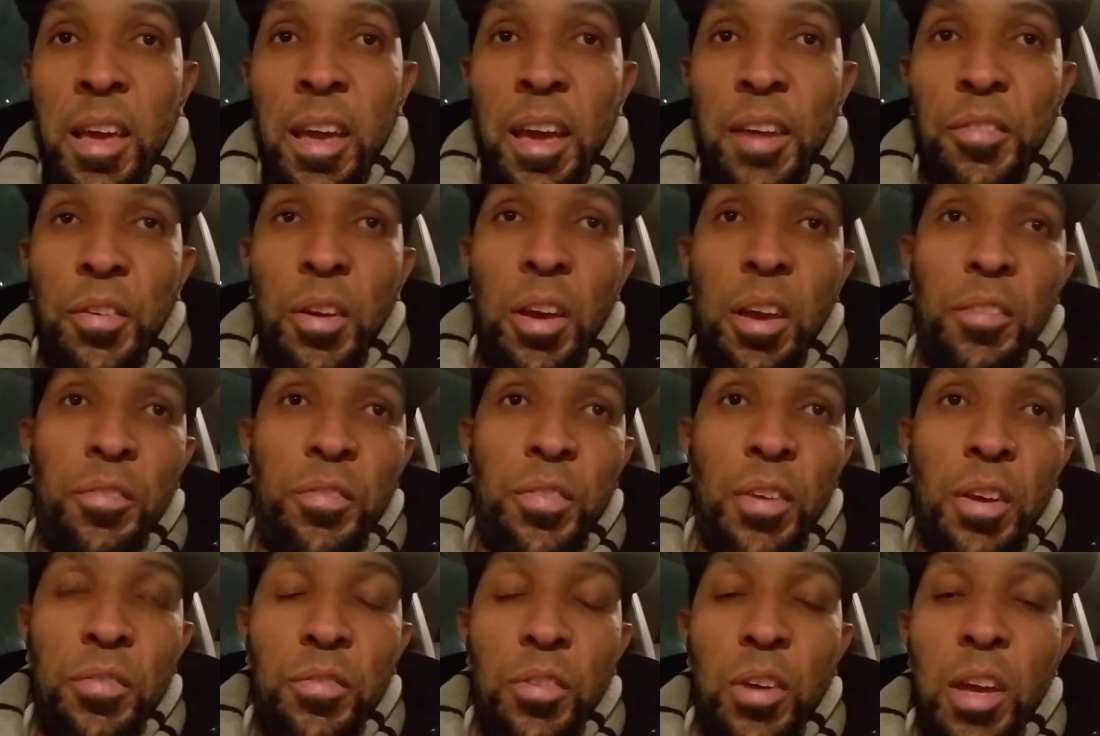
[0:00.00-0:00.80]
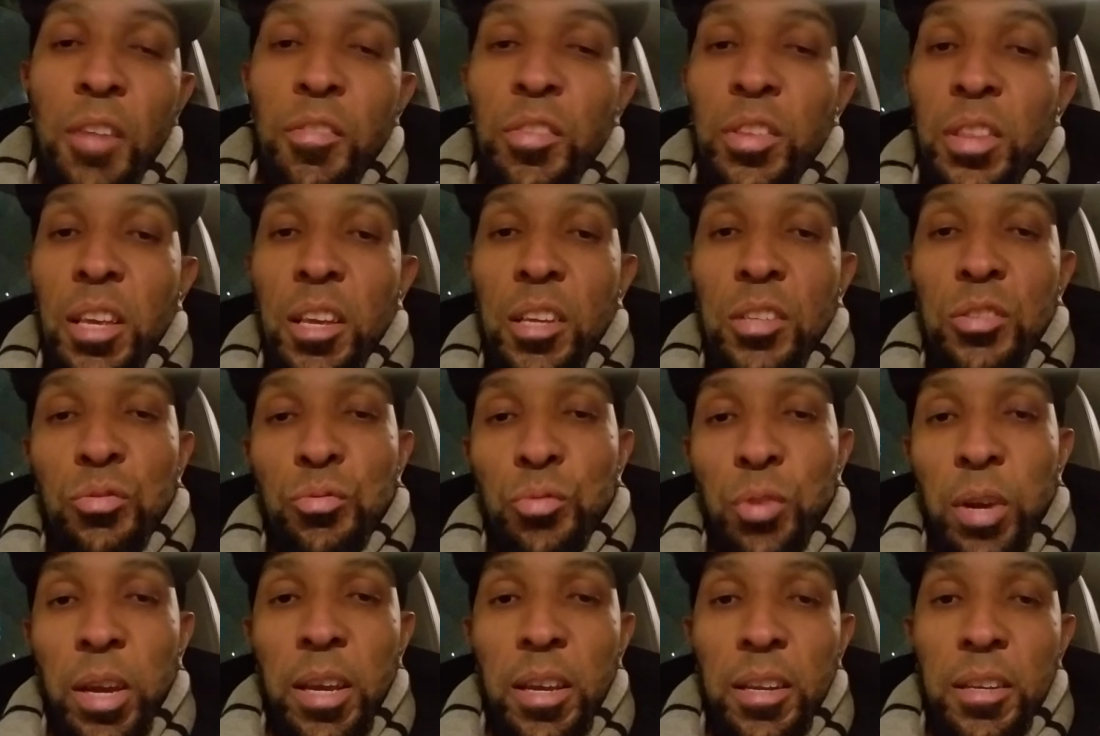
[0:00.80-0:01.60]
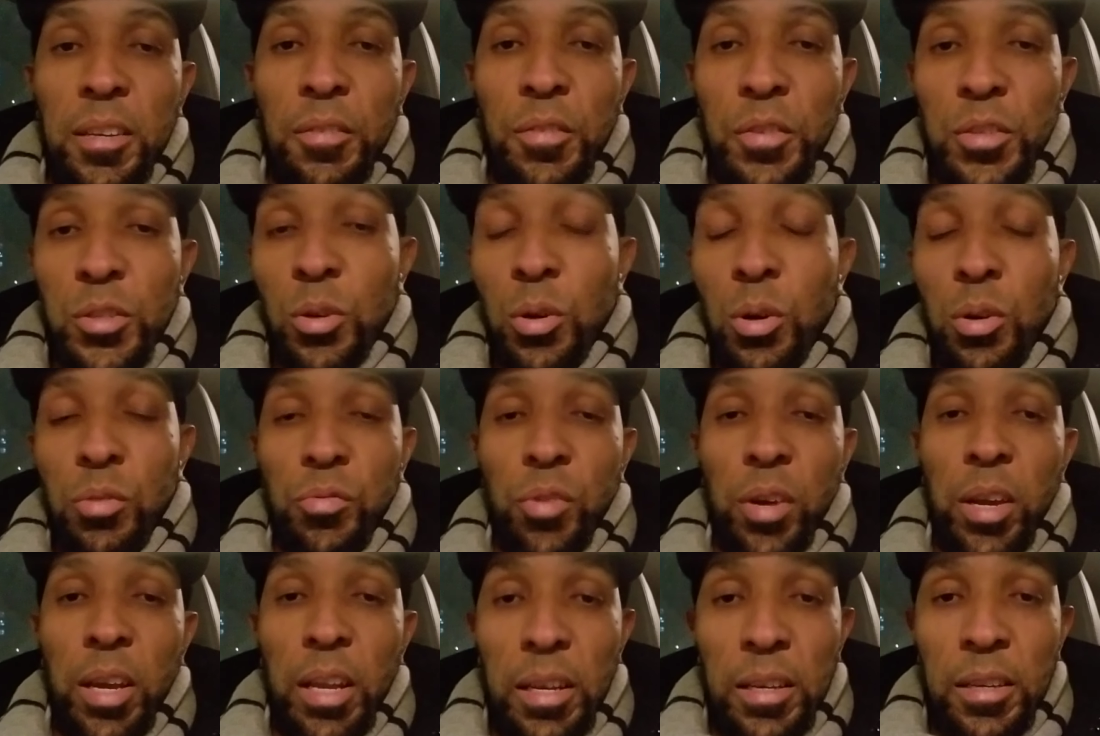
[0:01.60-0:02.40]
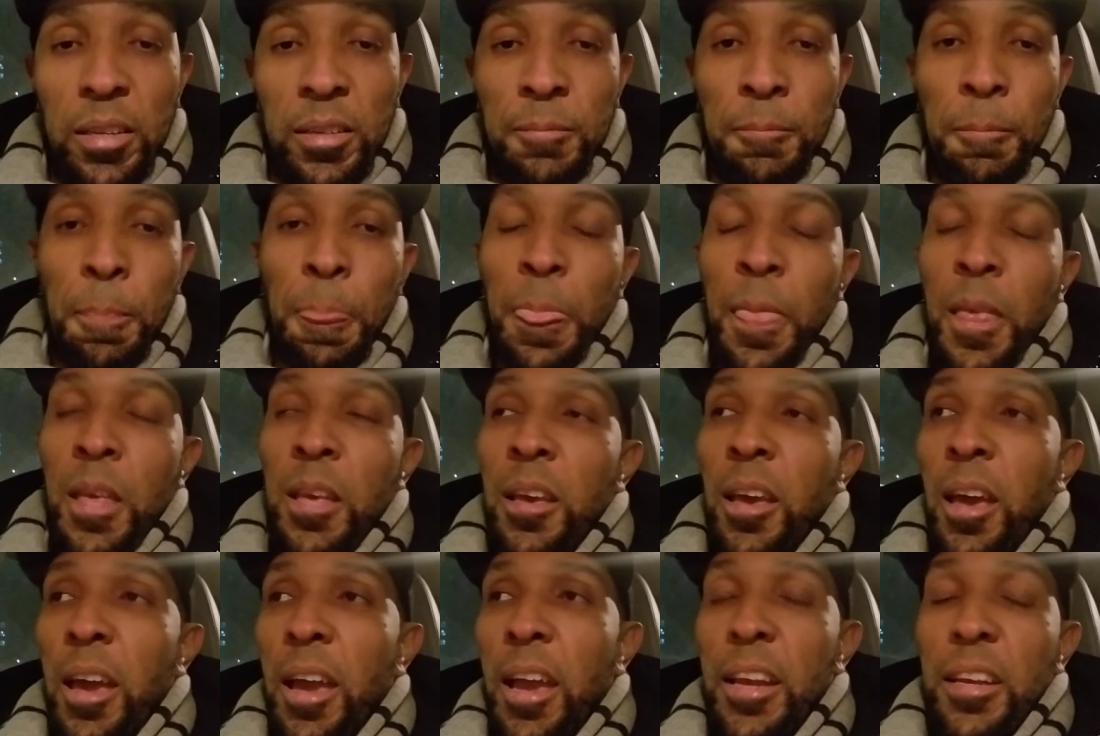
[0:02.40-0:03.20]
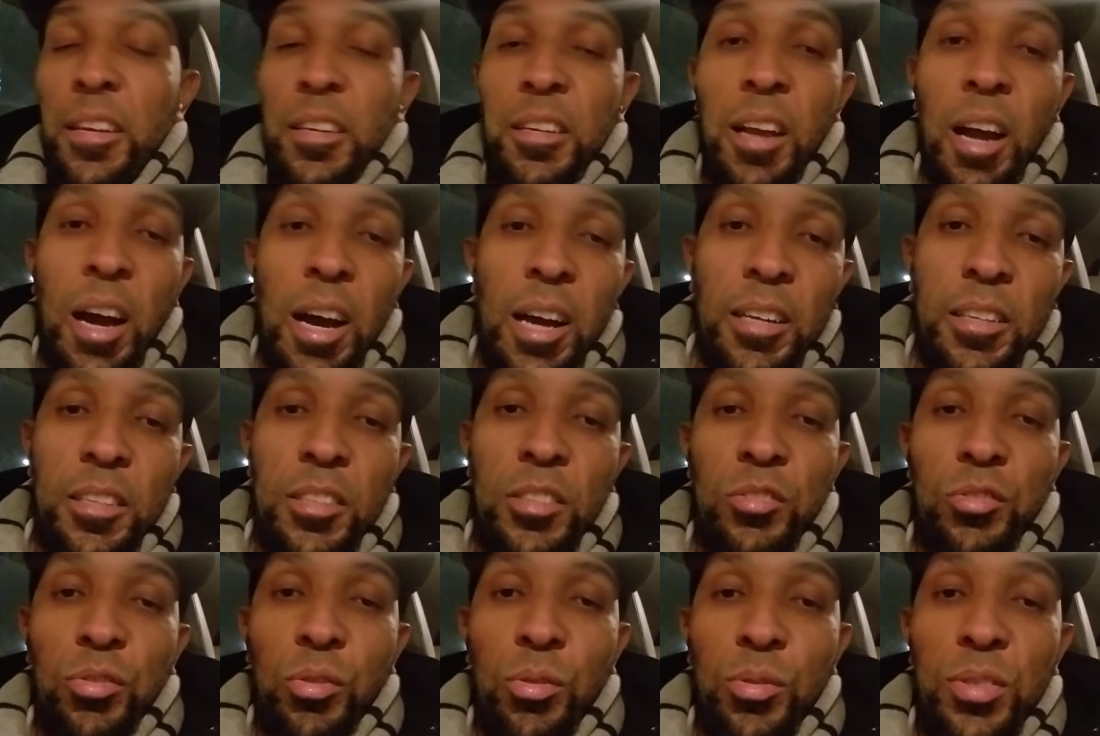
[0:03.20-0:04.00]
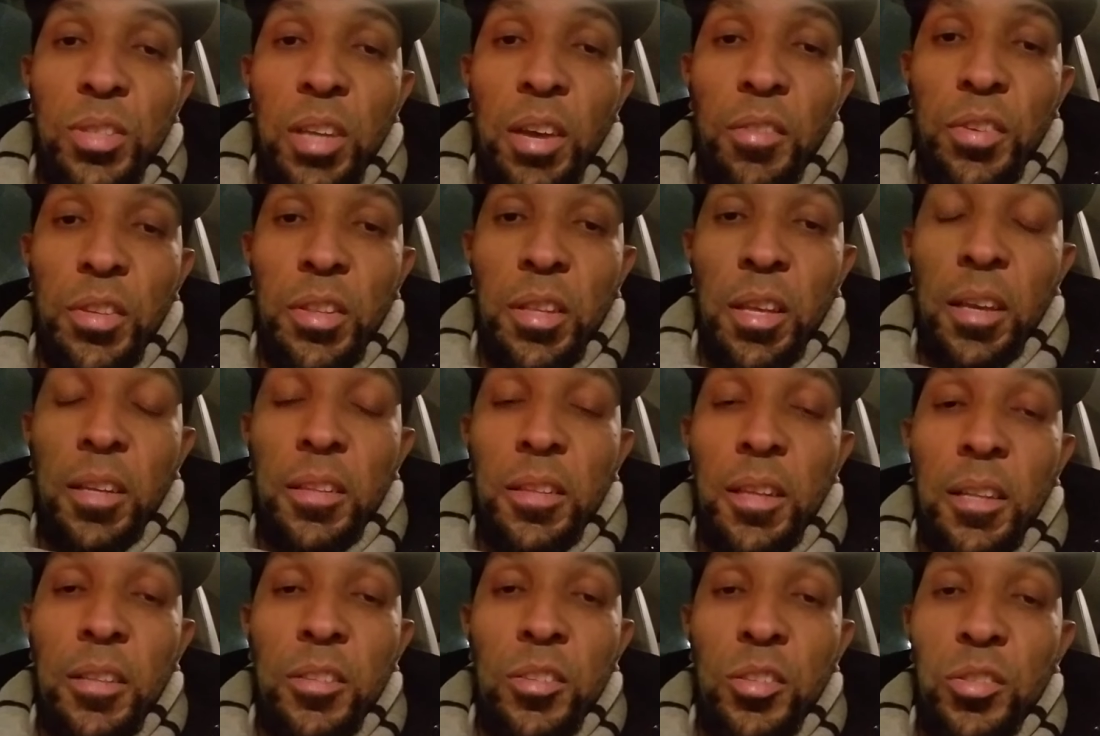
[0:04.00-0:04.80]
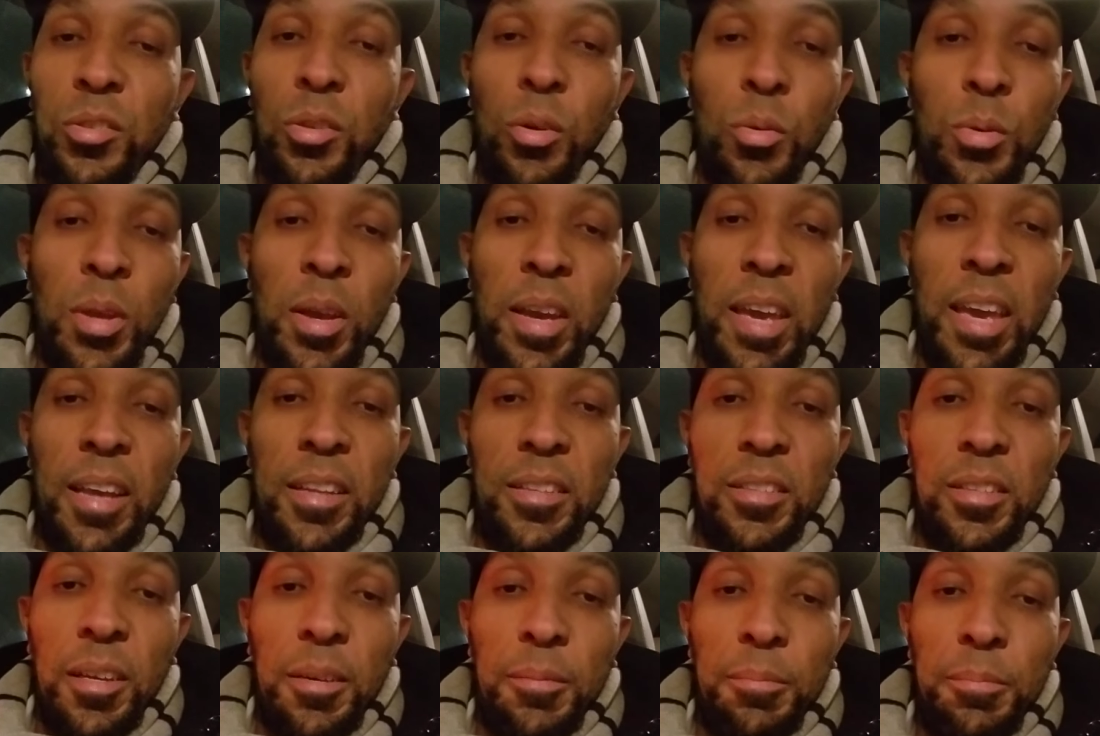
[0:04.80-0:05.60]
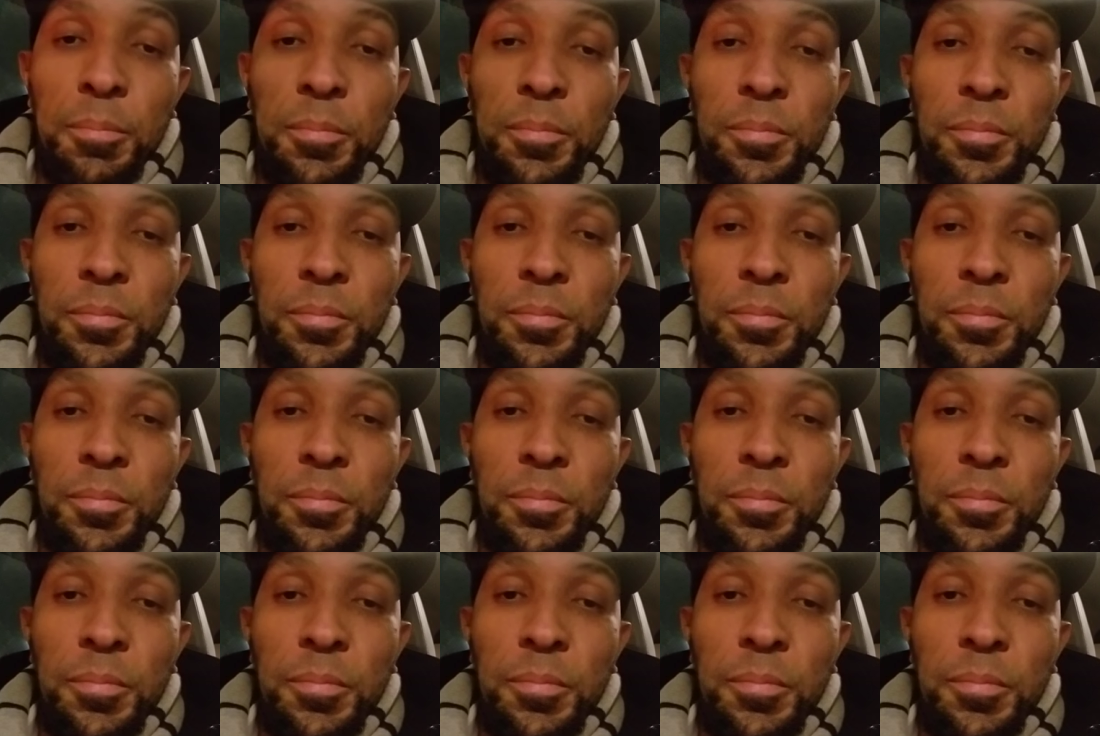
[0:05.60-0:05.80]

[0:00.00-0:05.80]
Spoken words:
If everything is written, if it's all written, and God controls everything, then just throw your hands up.